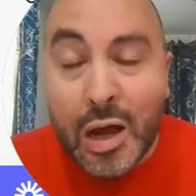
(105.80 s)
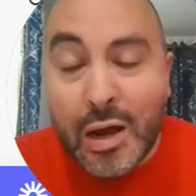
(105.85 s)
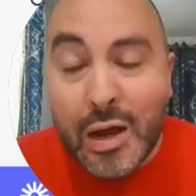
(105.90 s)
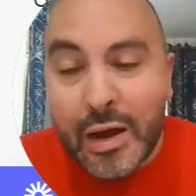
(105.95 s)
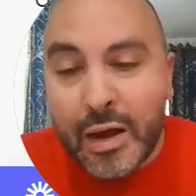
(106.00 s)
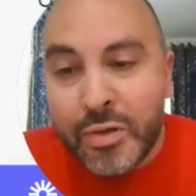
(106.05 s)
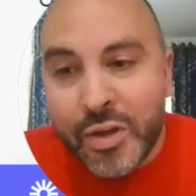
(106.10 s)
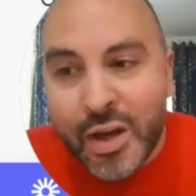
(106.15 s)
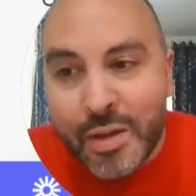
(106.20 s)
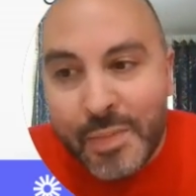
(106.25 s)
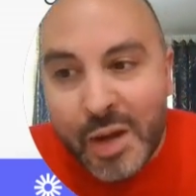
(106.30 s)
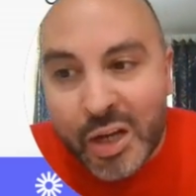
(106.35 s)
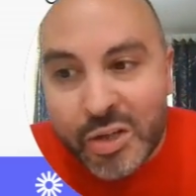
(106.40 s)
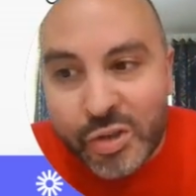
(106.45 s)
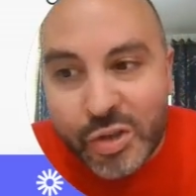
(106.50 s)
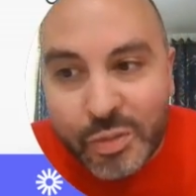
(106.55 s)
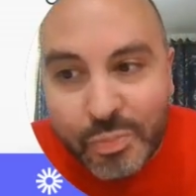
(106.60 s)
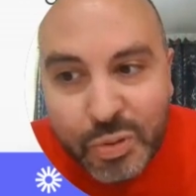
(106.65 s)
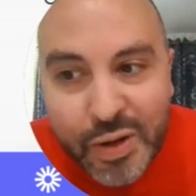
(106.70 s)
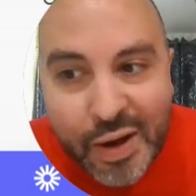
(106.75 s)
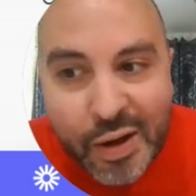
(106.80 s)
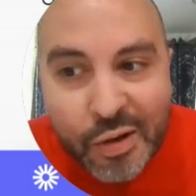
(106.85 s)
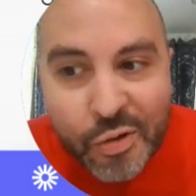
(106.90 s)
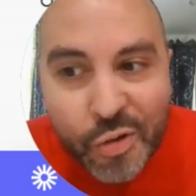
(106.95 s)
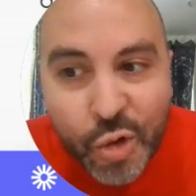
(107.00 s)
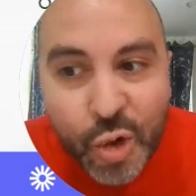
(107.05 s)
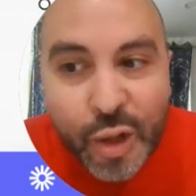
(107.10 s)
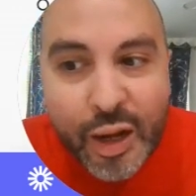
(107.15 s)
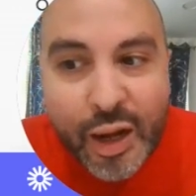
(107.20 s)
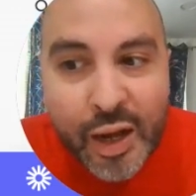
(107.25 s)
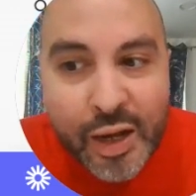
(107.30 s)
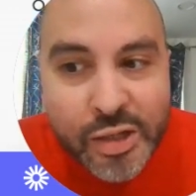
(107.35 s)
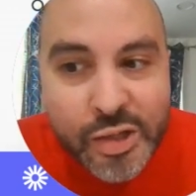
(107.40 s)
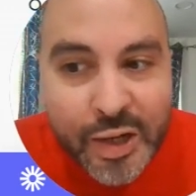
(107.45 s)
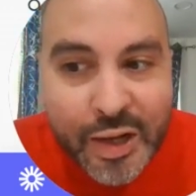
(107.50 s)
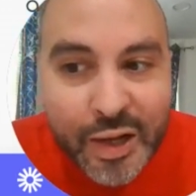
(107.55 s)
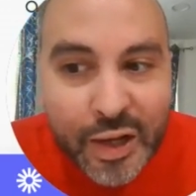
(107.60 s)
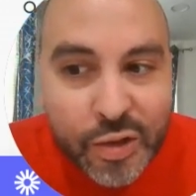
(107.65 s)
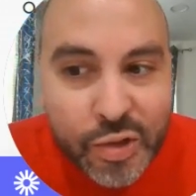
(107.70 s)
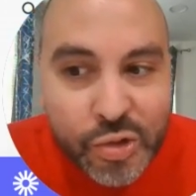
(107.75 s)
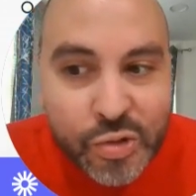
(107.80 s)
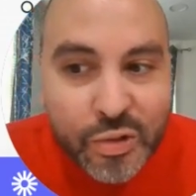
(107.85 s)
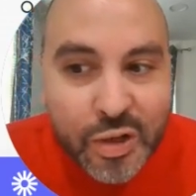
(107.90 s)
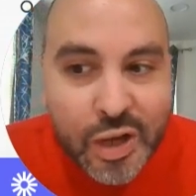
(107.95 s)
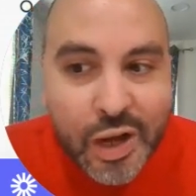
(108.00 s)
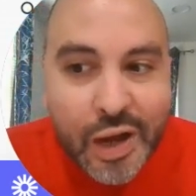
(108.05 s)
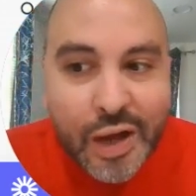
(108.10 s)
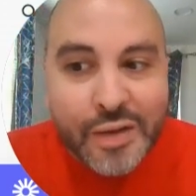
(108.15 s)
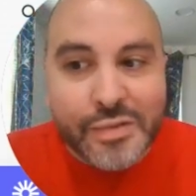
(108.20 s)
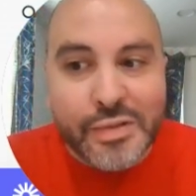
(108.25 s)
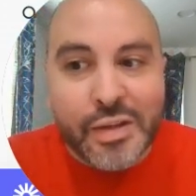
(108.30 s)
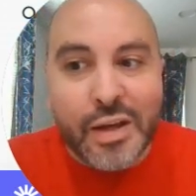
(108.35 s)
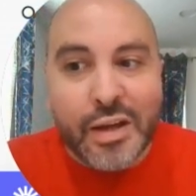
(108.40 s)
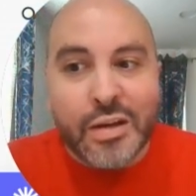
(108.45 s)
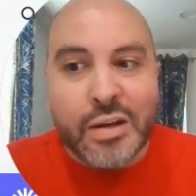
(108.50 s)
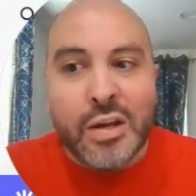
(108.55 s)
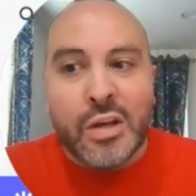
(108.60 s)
I think I'm actually putting out good educational content,